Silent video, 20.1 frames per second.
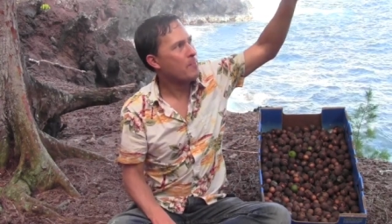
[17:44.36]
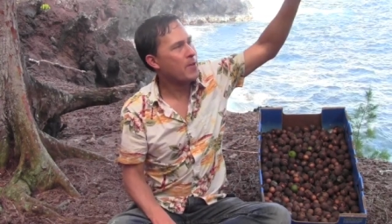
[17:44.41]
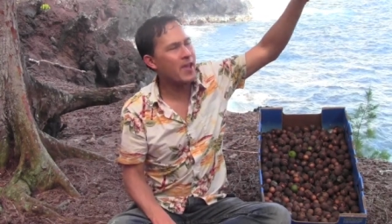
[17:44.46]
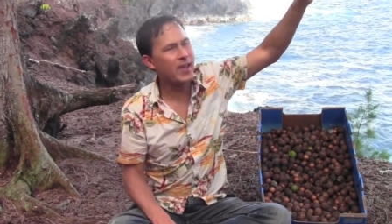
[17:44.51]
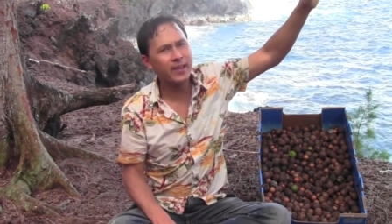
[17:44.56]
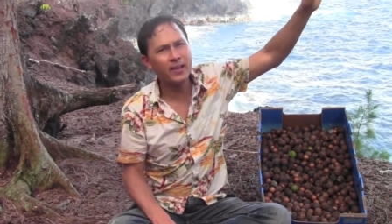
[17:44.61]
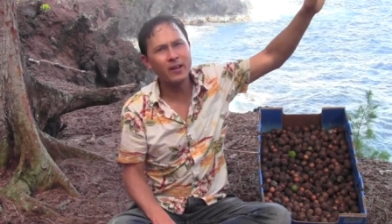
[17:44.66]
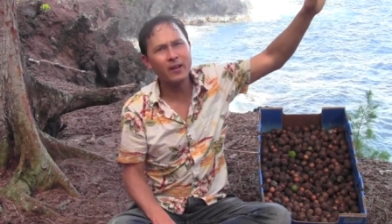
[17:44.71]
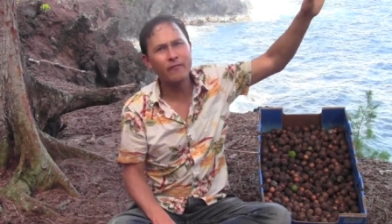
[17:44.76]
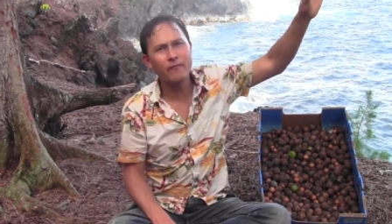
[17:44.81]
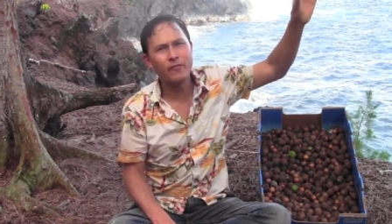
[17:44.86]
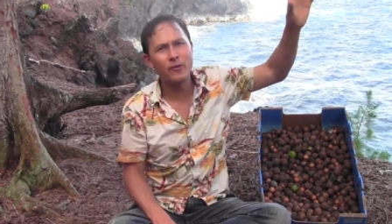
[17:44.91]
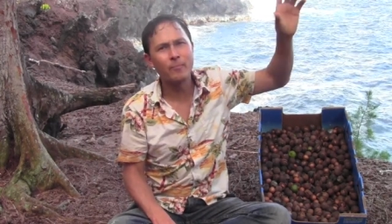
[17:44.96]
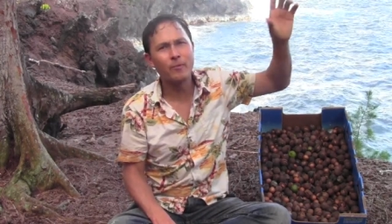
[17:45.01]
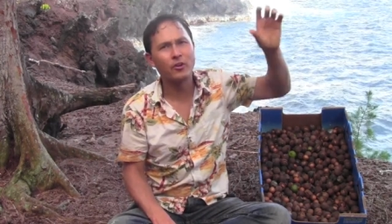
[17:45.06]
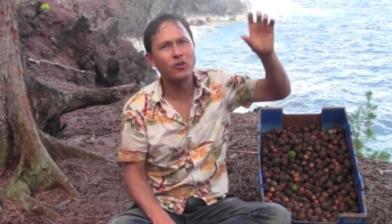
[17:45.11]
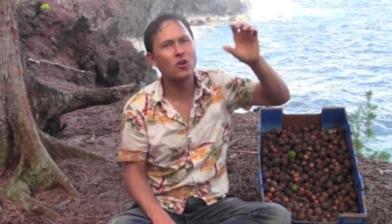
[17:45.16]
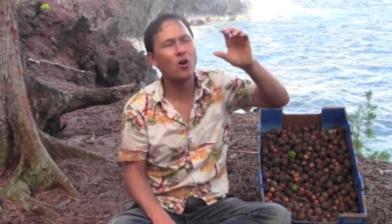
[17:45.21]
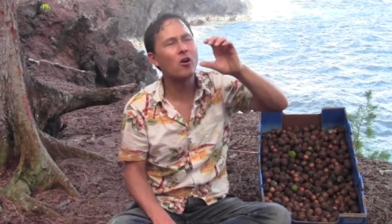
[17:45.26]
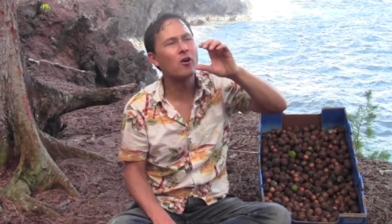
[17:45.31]
Pick it
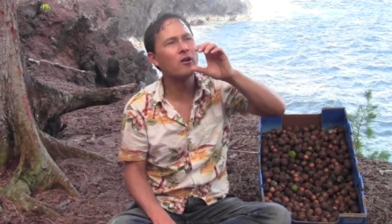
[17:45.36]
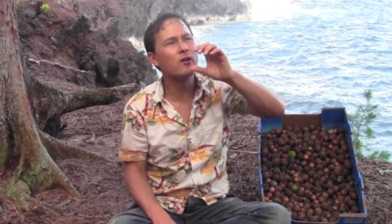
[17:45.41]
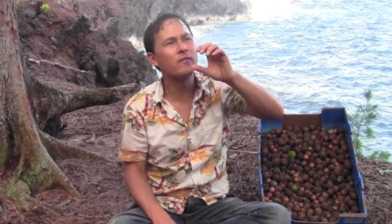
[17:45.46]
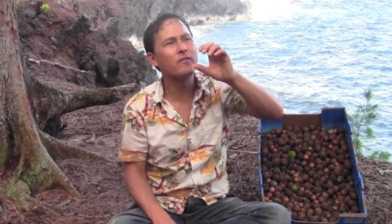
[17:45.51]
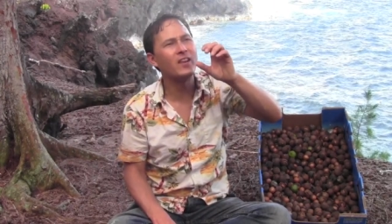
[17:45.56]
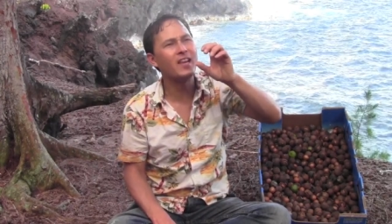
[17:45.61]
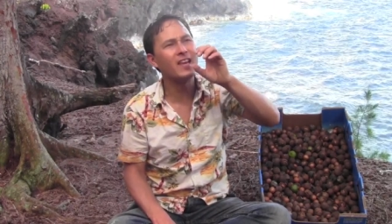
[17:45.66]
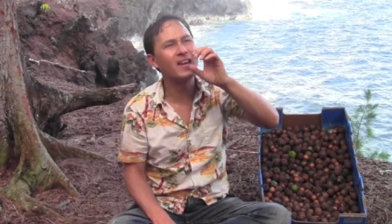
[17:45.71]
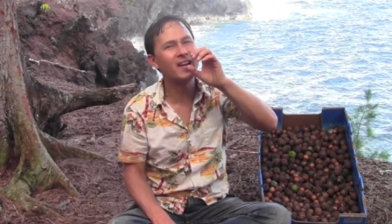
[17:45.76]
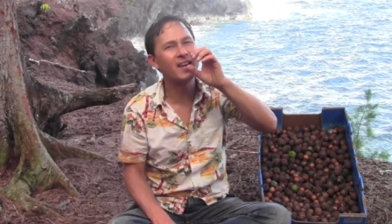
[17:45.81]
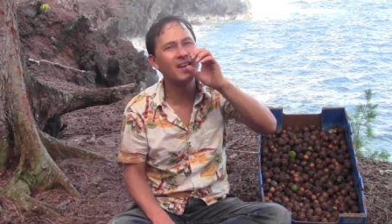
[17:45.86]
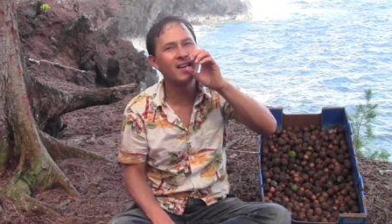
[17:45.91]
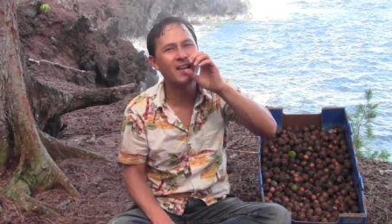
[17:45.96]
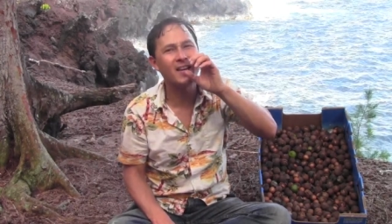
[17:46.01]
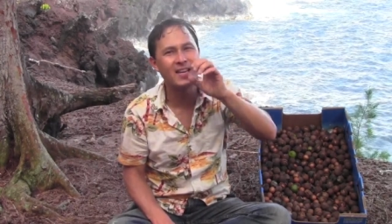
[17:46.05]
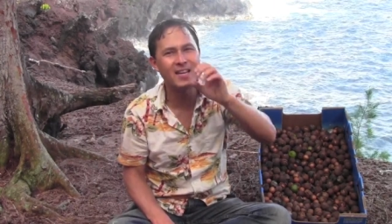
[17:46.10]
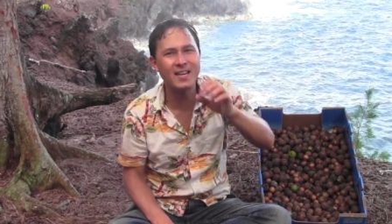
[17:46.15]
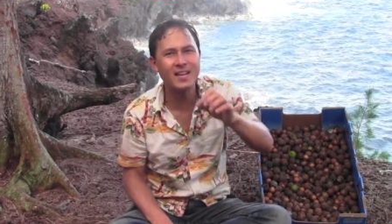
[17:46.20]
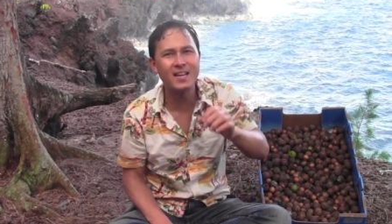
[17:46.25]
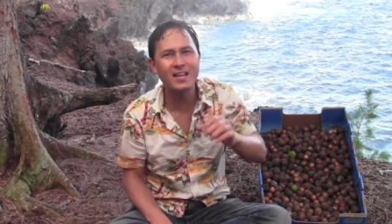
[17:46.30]
from the Garden of Eden
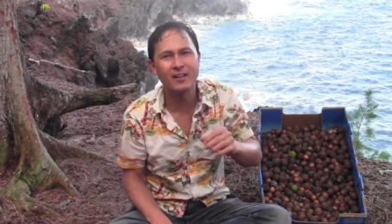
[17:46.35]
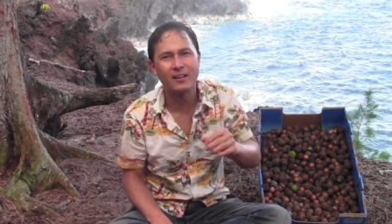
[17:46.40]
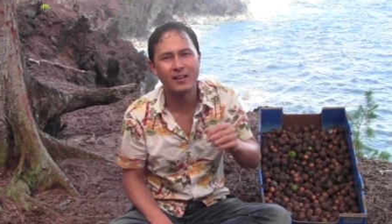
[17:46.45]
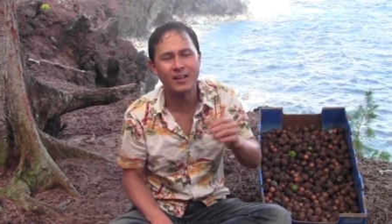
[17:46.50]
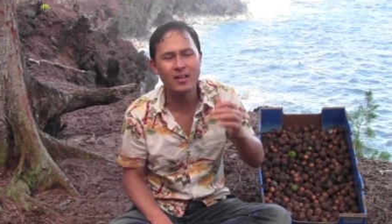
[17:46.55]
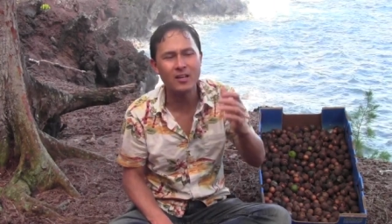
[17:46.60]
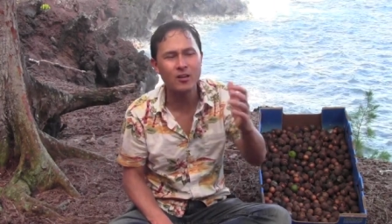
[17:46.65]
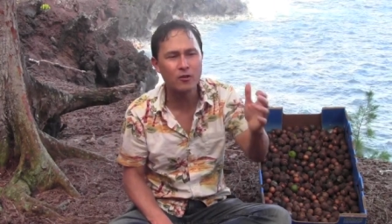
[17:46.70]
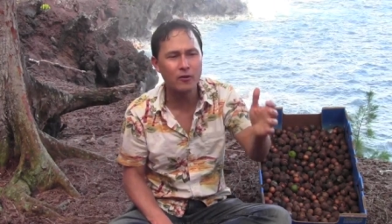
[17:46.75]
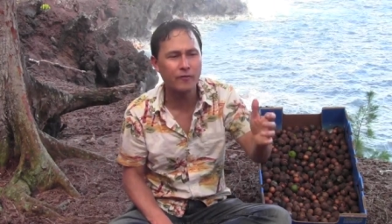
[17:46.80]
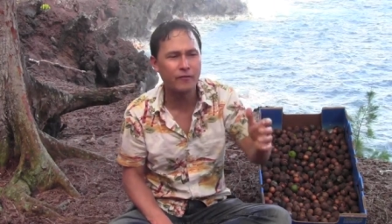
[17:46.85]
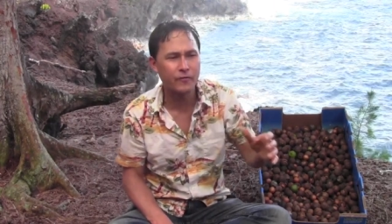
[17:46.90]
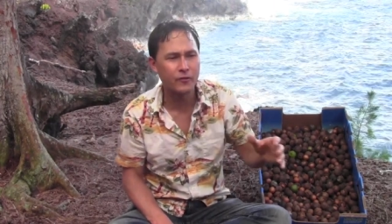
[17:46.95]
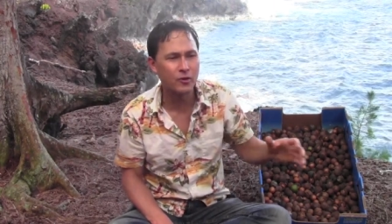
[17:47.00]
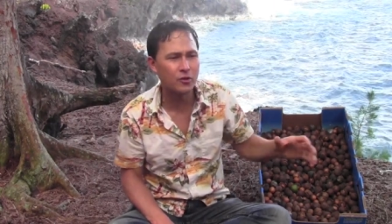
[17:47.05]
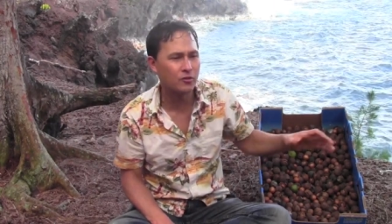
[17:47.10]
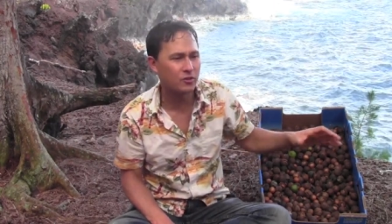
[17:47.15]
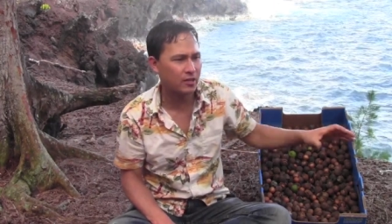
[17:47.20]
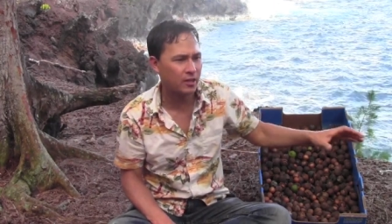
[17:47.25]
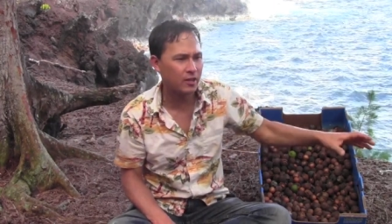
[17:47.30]
and eat it. Eat your
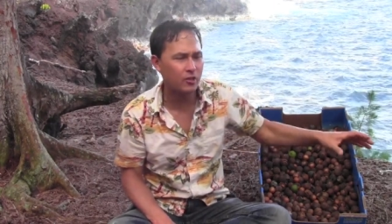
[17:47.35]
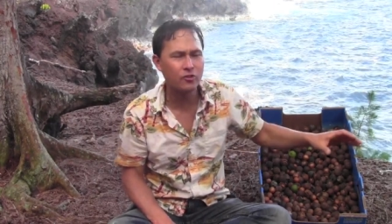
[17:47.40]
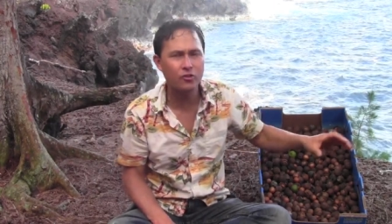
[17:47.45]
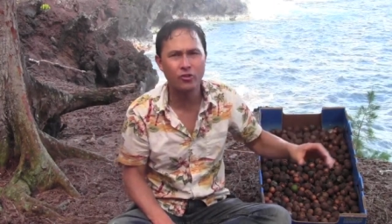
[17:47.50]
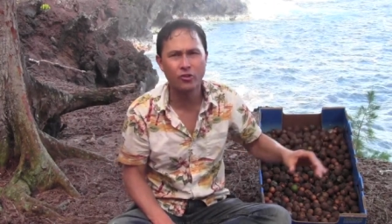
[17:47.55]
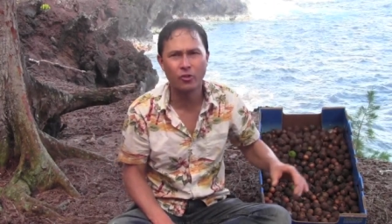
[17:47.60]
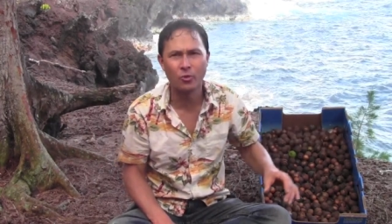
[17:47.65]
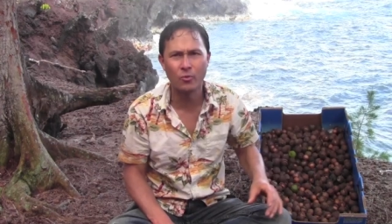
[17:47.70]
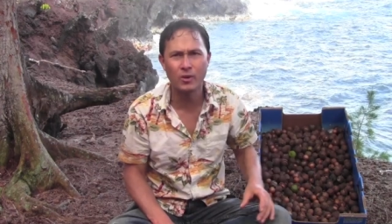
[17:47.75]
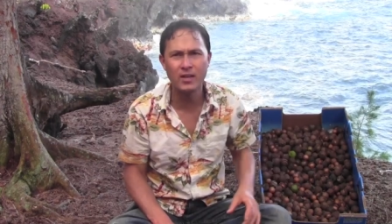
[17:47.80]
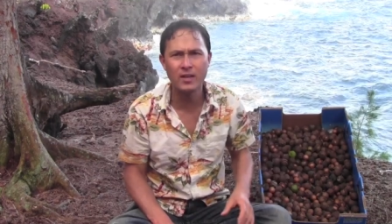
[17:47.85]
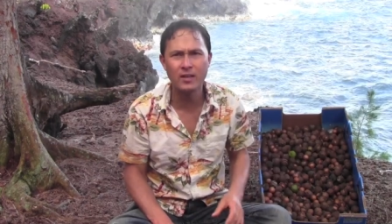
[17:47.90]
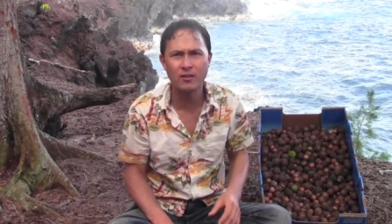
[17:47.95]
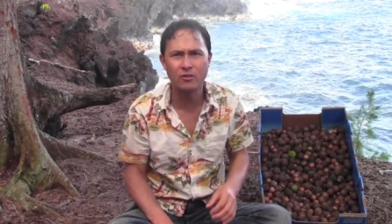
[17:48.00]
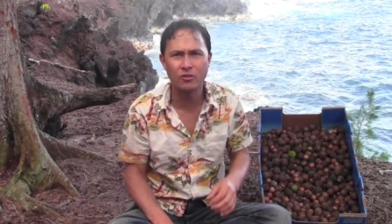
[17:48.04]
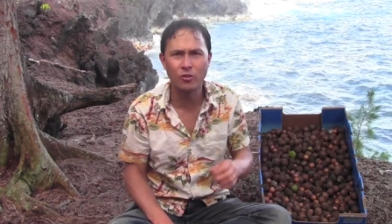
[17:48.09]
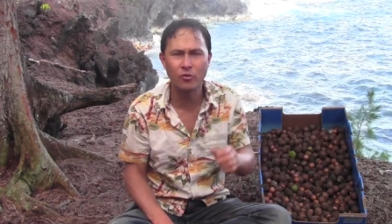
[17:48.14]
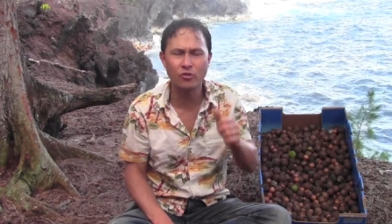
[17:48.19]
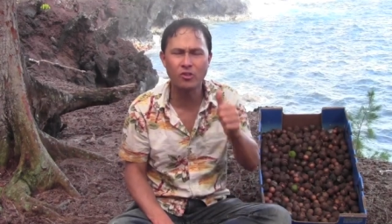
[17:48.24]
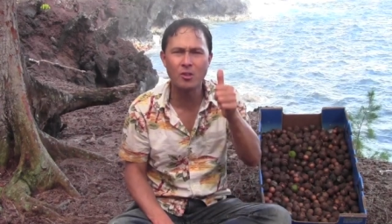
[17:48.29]
fruits, eat your
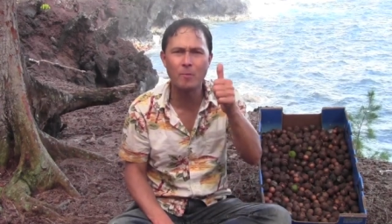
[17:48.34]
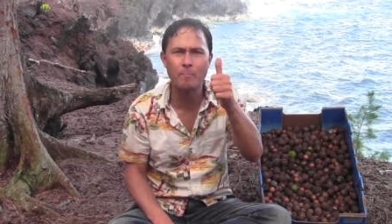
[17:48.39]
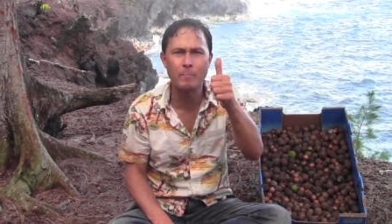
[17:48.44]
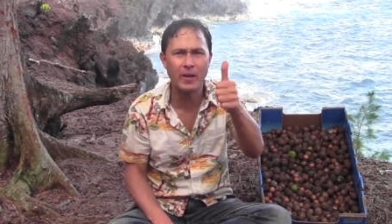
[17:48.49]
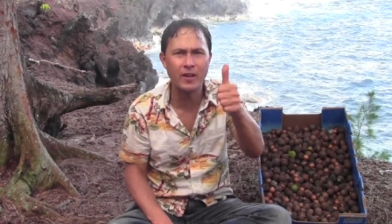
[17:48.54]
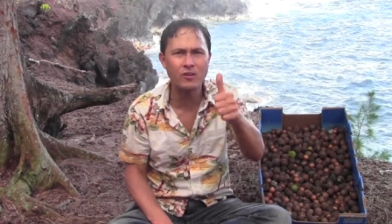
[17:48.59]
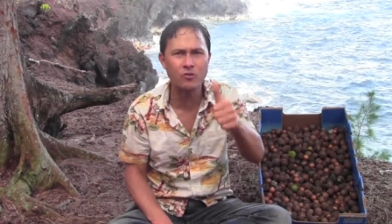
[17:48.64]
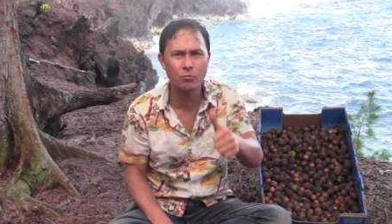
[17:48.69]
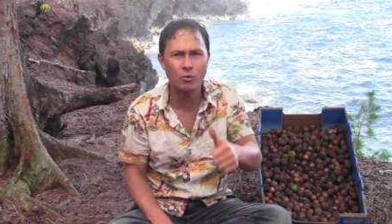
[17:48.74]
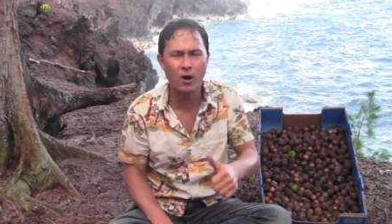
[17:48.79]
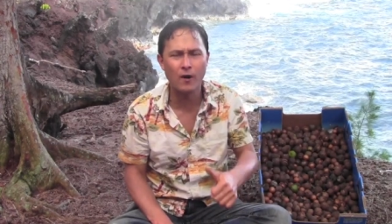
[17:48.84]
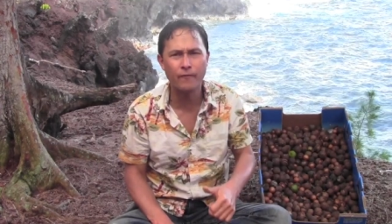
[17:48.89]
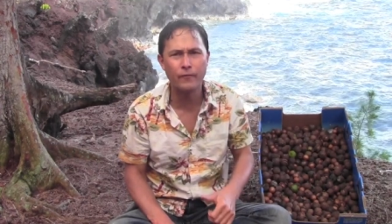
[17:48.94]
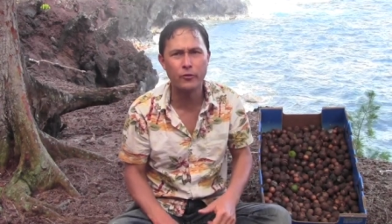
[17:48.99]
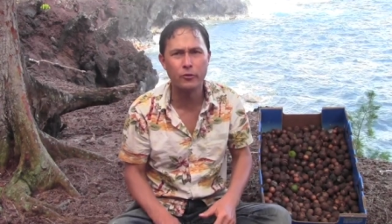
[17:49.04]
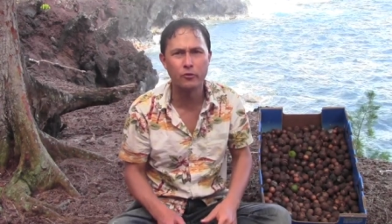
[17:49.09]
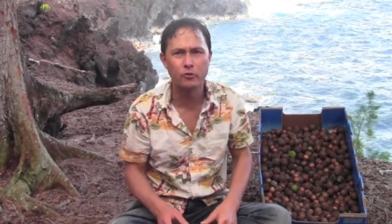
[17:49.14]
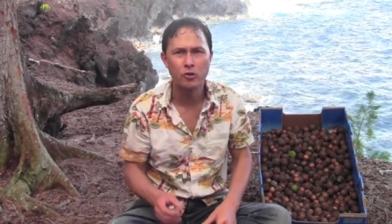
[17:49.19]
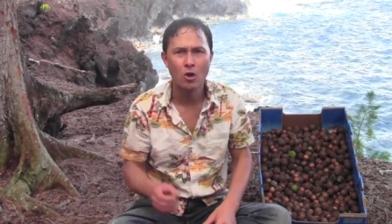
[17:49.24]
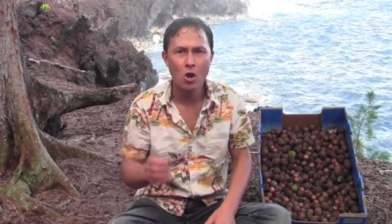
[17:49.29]
greens. Those are the best raw
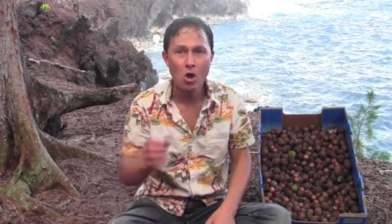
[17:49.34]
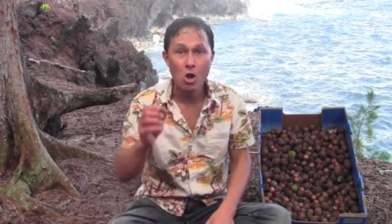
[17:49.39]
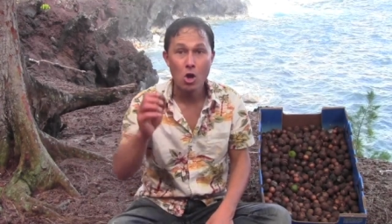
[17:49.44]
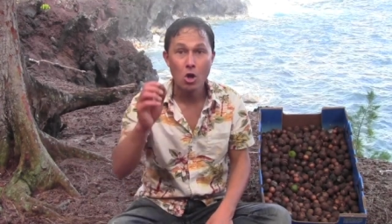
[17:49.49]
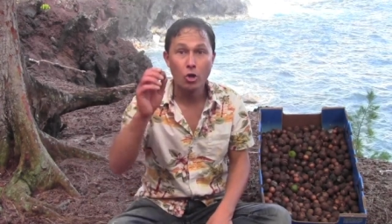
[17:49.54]
foods.